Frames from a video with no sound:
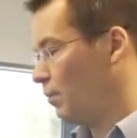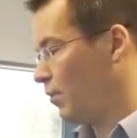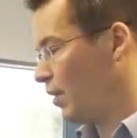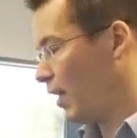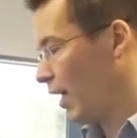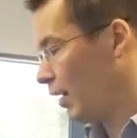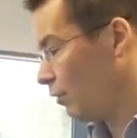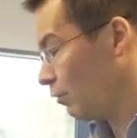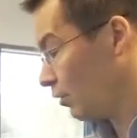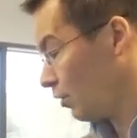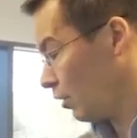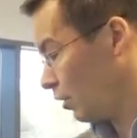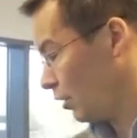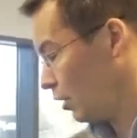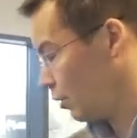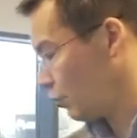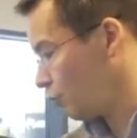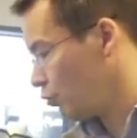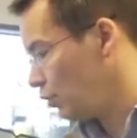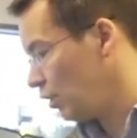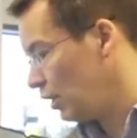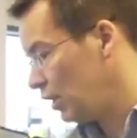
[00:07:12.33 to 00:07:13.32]
The outside
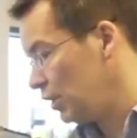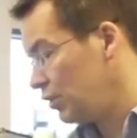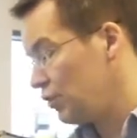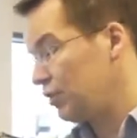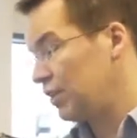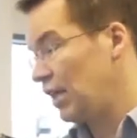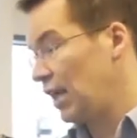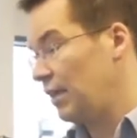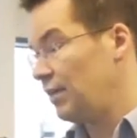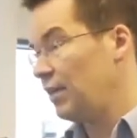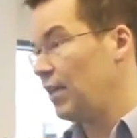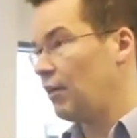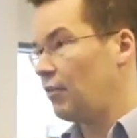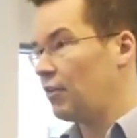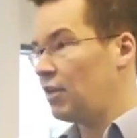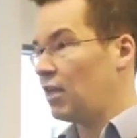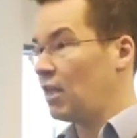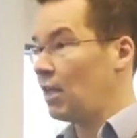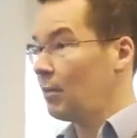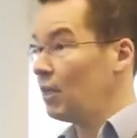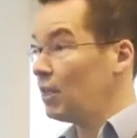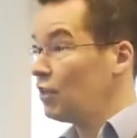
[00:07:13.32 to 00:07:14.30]
is really just getting the
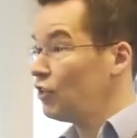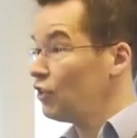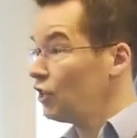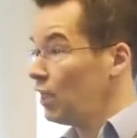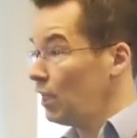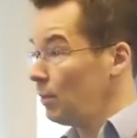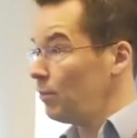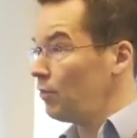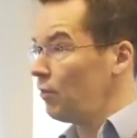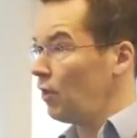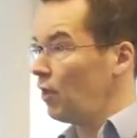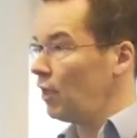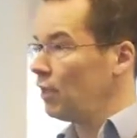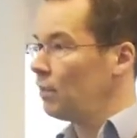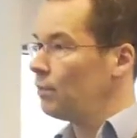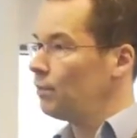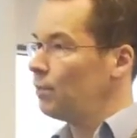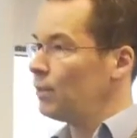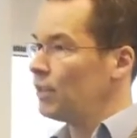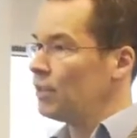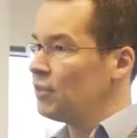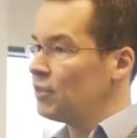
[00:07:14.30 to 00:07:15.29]
aerodynamic shape right,
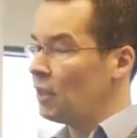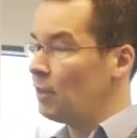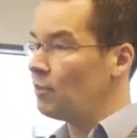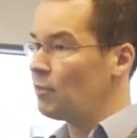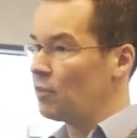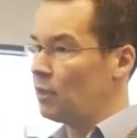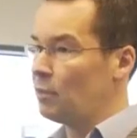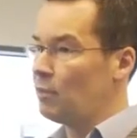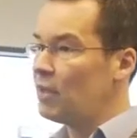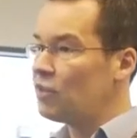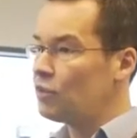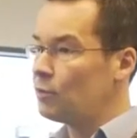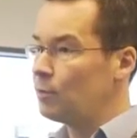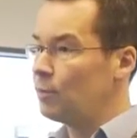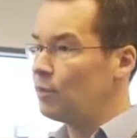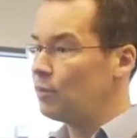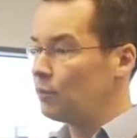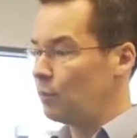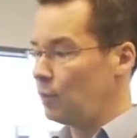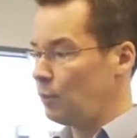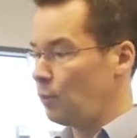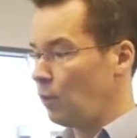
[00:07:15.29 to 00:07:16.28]
but in terms of the
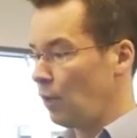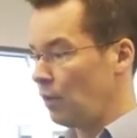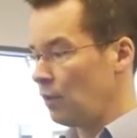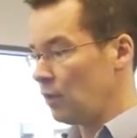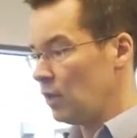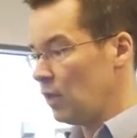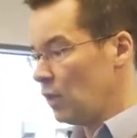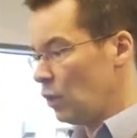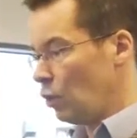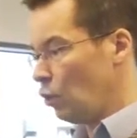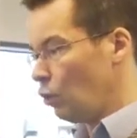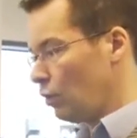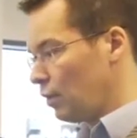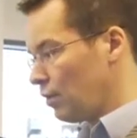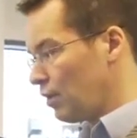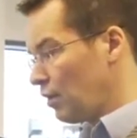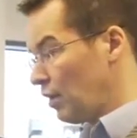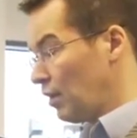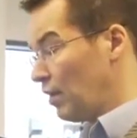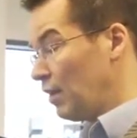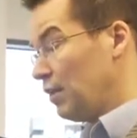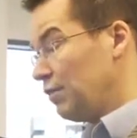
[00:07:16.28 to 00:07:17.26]
measurements we want, all of
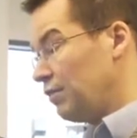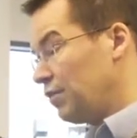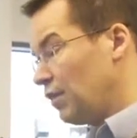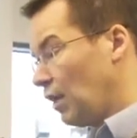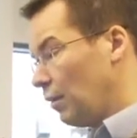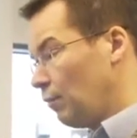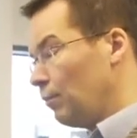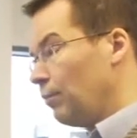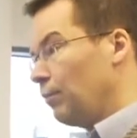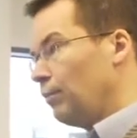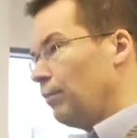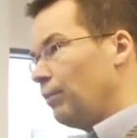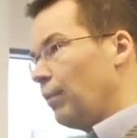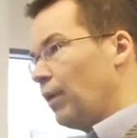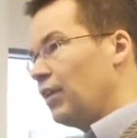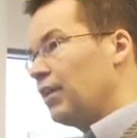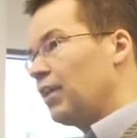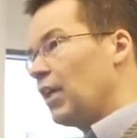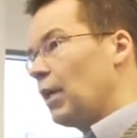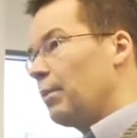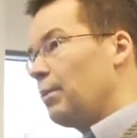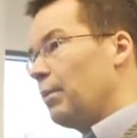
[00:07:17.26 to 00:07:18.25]
that is done by
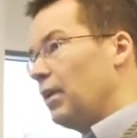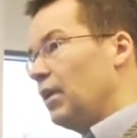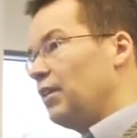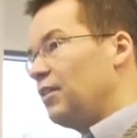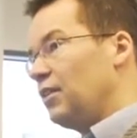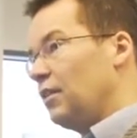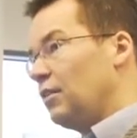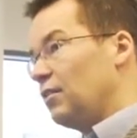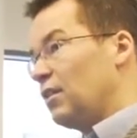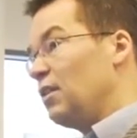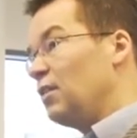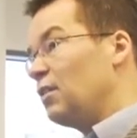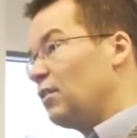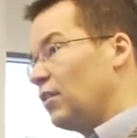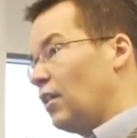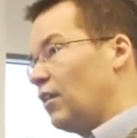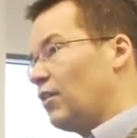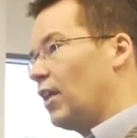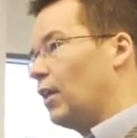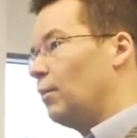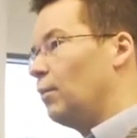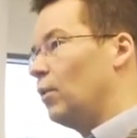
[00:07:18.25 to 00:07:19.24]
the capability that's
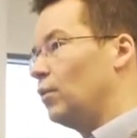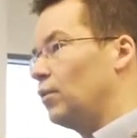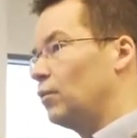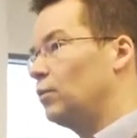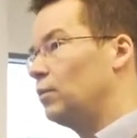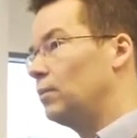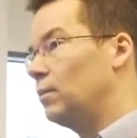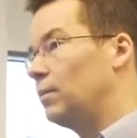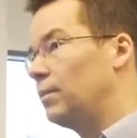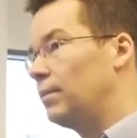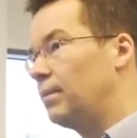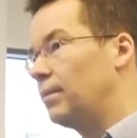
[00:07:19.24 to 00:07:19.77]
inside that model.